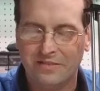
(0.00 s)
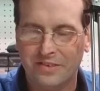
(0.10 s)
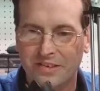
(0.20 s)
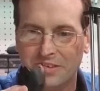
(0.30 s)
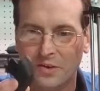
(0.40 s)

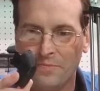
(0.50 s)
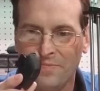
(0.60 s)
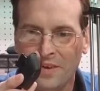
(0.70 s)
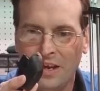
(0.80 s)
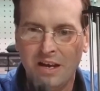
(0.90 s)
this. So
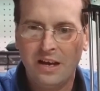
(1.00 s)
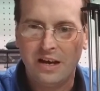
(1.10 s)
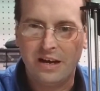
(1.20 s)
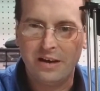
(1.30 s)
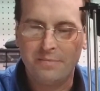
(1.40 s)

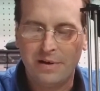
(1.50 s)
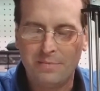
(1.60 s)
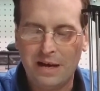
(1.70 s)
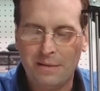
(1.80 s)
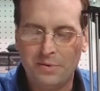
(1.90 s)
I'm
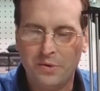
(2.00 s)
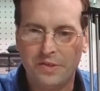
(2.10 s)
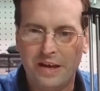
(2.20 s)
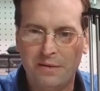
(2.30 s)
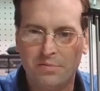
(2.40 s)
happy with
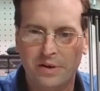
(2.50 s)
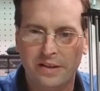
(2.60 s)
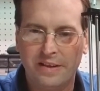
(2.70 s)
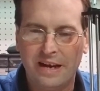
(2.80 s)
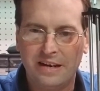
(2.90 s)
that
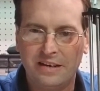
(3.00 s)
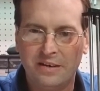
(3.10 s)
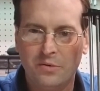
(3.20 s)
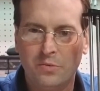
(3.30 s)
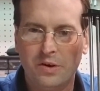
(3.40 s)
print. That
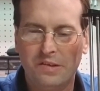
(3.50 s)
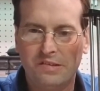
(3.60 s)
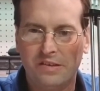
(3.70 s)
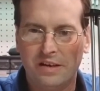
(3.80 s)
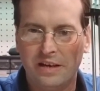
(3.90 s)

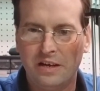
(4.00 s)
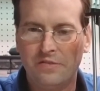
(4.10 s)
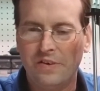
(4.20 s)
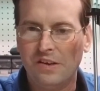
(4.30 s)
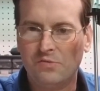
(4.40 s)
was
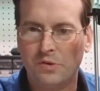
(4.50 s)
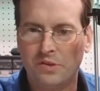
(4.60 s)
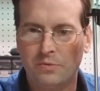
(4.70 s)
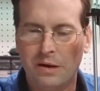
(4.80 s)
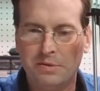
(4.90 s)
interfaced with
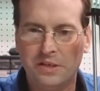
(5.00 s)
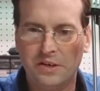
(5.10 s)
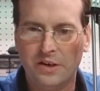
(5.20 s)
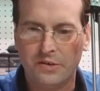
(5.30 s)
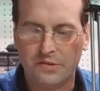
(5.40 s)
the
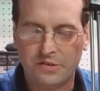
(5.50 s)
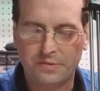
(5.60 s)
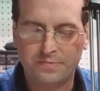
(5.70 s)
Repetier host.